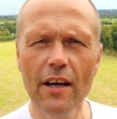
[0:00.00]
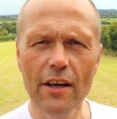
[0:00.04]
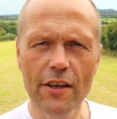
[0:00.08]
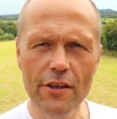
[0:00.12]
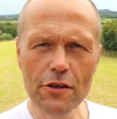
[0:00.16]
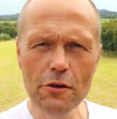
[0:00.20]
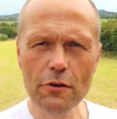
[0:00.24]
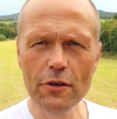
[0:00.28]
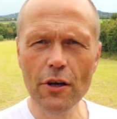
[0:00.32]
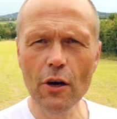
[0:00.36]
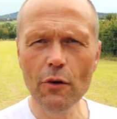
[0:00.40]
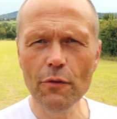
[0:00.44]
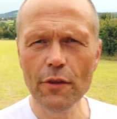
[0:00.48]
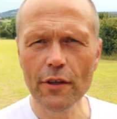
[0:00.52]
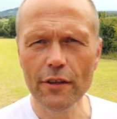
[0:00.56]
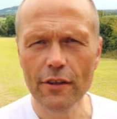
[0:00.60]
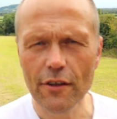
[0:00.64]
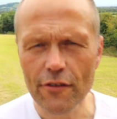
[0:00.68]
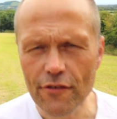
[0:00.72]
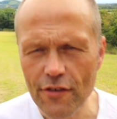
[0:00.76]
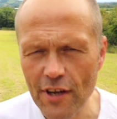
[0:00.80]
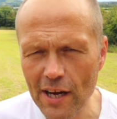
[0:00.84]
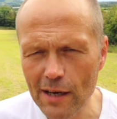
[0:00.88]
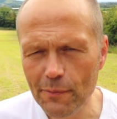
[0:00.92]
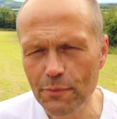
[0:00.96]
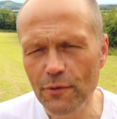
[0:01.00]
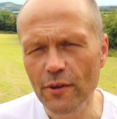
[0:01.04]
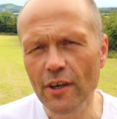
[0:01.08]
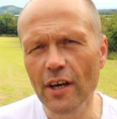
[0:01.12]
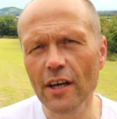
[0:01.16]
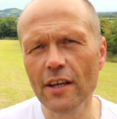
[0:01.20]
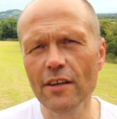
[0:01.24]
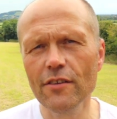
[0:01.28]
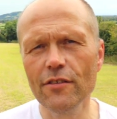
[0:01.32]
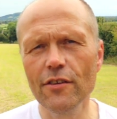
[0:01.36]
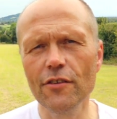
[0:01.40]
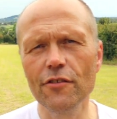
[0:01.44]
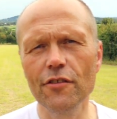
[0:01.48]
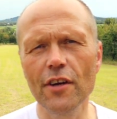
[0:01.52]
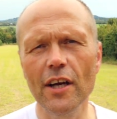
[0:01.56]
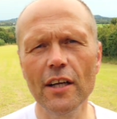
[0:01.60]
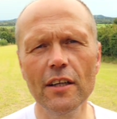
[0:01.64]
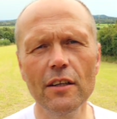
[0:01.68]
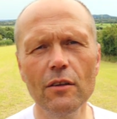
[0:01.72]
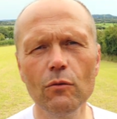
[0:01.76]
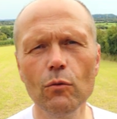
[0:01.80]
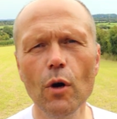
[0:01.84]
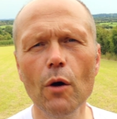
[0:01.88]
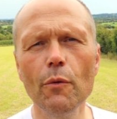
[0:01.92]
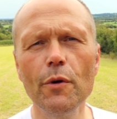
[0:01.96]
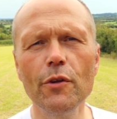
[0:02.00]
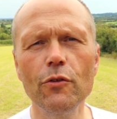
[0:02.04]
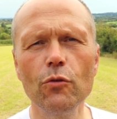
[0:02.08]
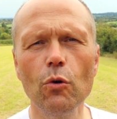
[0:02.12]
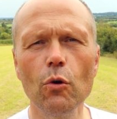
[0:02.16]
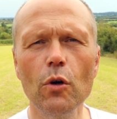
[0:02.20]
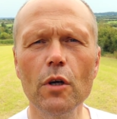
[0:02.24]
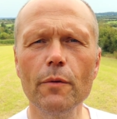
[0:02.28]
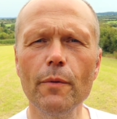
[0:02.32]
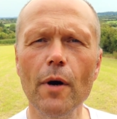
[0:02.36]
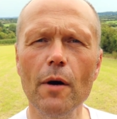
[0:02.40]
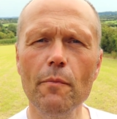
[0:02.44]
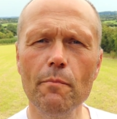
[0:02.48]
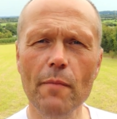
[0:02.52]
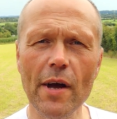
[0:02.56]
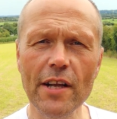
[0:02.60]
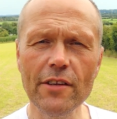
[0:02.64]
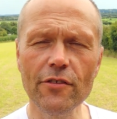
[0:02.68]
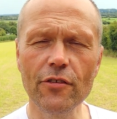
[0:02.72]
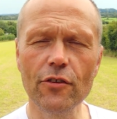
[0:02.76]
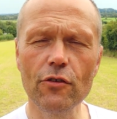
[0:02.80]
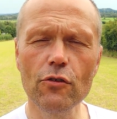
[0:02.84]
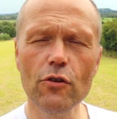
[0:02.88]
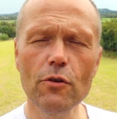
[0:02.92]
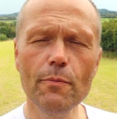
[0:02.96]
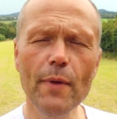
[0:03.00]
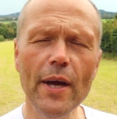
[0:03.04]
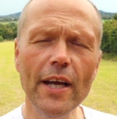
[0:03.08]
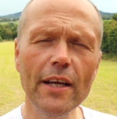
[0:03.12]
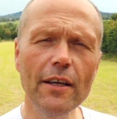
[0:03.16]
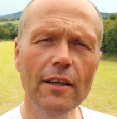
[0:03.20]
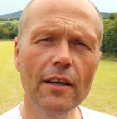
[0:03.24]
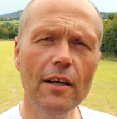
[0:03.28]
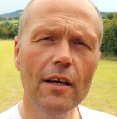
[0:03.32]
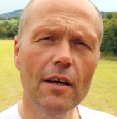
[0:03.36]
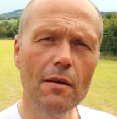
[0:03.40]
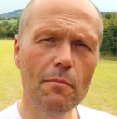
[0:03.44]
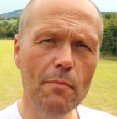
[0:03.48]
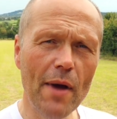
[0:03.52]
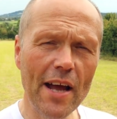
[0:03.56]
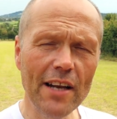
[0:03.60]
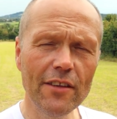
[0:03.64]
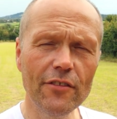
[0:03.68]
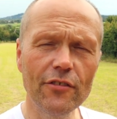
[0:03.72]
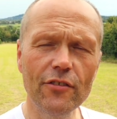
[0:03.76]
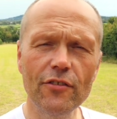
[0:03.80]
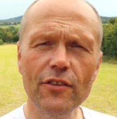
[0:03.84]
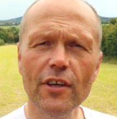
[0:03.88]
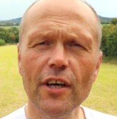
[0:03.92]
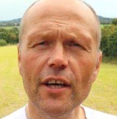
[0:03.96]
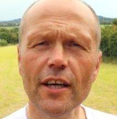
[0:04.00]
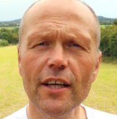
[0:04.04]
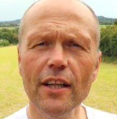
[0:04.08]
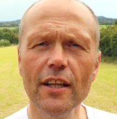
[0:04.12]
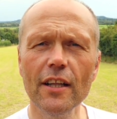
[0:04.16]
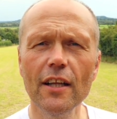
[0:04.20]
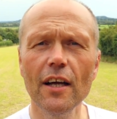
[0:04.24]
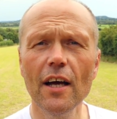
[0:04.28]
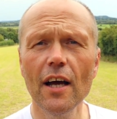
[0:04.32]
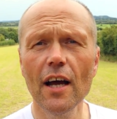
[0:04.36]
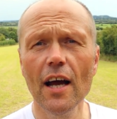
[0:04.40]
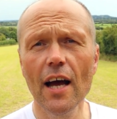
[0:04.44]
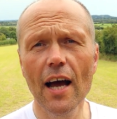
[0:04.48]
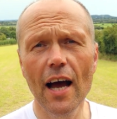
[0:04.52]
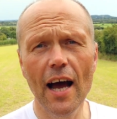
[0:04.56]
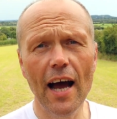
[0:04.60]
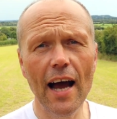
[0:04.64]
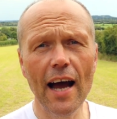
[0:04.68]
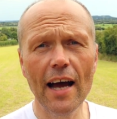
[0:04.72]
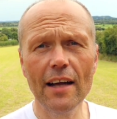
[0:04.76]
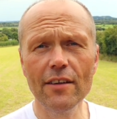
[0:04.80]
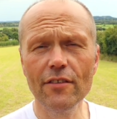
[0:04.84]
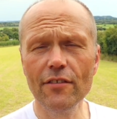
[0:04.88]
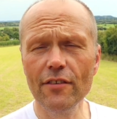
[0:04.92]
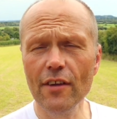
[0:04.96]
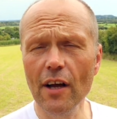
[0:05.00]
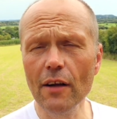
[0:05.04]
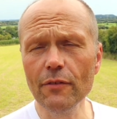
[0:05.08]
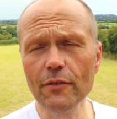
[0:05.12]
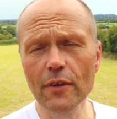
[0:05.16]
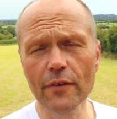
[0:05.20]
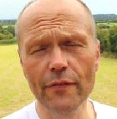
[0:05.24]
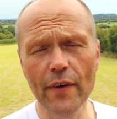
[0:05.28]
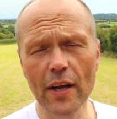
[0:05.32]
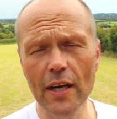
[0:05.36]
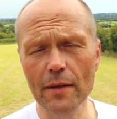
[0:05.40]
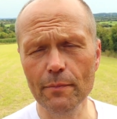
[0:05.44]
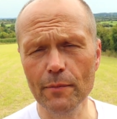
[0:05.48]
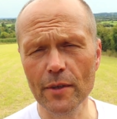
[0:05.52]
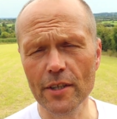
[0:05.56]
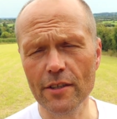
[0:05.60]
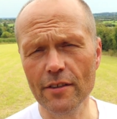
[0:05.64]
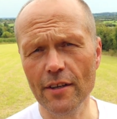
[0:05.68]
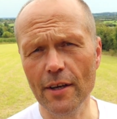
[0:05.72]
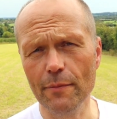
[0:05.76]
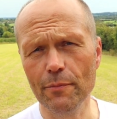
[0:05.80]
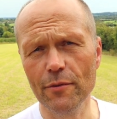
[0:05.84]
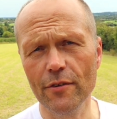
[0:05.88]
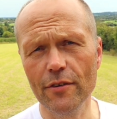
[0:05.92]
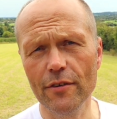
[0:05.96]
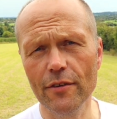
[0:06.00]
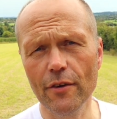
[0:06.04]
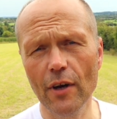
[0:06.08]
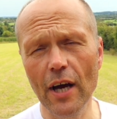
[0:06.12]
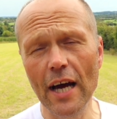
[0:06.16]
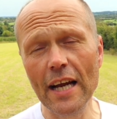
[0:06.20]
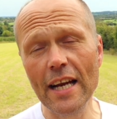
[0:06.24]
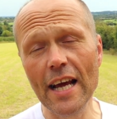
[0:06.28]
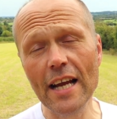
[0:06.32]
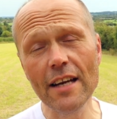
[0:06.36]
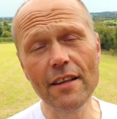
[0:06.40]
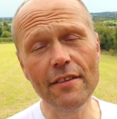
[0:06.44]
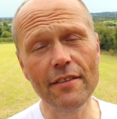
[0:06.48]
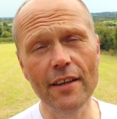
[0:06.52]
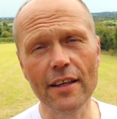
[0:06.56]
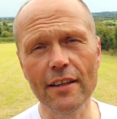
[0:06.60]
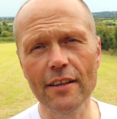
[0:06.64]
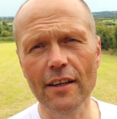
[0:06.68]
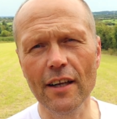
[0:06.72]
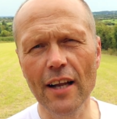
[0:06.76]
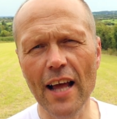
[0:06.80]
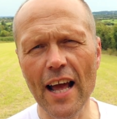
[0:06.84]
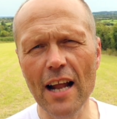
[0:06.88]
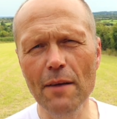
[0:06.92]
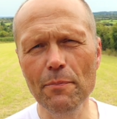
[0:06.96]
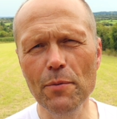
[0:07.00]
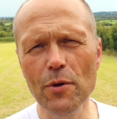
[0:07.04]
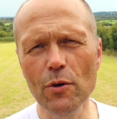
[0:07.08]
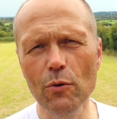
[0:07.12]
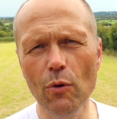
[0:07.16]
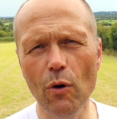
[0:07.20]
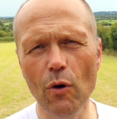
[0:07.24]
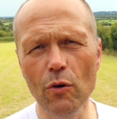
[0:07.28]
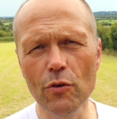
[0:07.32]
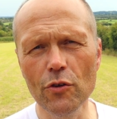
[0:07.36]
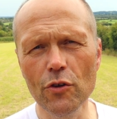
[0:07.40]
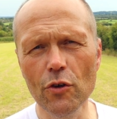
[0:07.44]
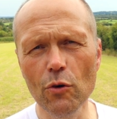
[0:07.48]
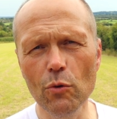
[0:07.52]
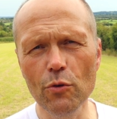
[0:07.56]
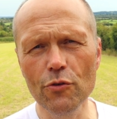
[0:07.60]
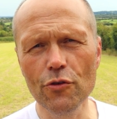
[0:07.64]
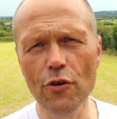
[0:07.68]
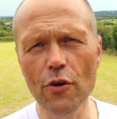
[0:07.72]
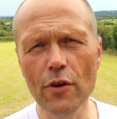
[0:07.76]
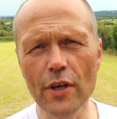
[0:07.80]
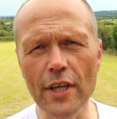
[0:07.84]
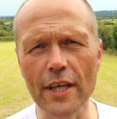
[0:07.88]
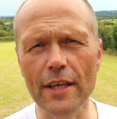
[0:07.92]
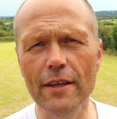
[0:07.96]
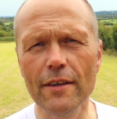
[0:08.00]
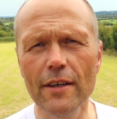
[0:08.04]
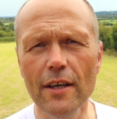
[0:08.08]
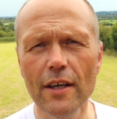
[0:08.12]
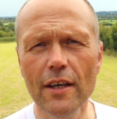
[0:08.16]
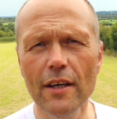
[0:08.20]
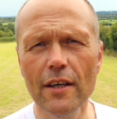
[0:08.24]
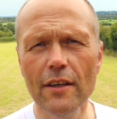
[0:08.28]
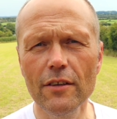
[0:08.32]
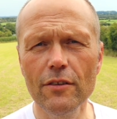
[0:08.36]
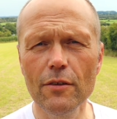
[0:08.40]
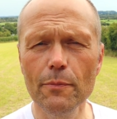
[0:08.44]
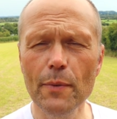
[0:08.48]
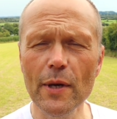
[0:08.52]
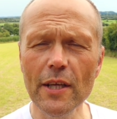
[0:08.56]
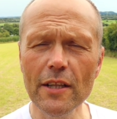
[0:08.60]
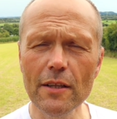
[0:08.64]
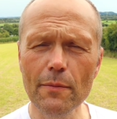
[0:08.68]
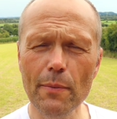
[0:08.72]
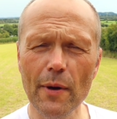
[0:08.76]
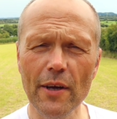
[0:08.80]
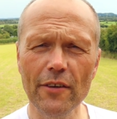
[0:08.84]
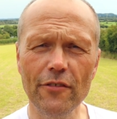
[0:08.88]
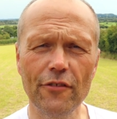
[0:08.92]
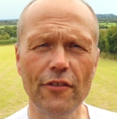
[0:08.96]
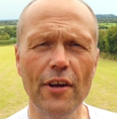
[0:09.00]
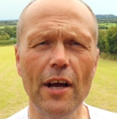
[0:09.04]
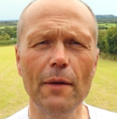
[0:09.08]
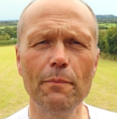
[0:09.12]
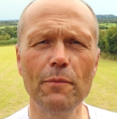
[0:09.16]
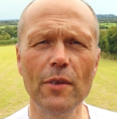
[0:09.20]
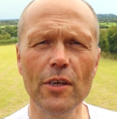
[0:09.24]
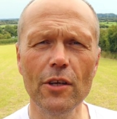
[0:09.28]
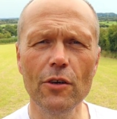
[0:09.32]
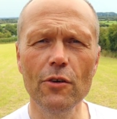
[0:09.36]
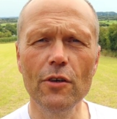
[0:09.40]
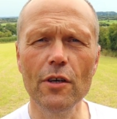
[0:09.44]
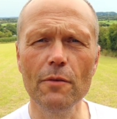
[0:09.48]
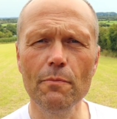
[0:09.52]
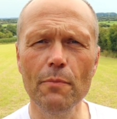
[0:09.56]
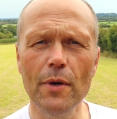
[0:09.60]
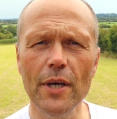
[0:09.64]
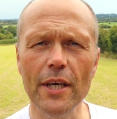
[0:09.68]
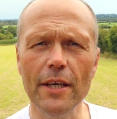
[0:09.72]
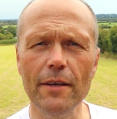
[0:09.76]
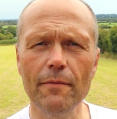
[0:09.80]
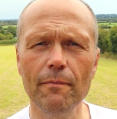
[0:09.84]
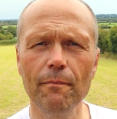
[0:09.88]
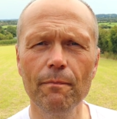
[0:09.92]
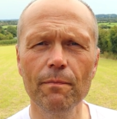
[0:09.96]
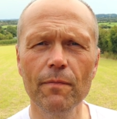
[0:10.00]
You'll know that the Chap's Guide is a channel where we talk about men's grooming, men's style, and self-development tips, and anything that'll help you on your journey to being the best chap that you can be.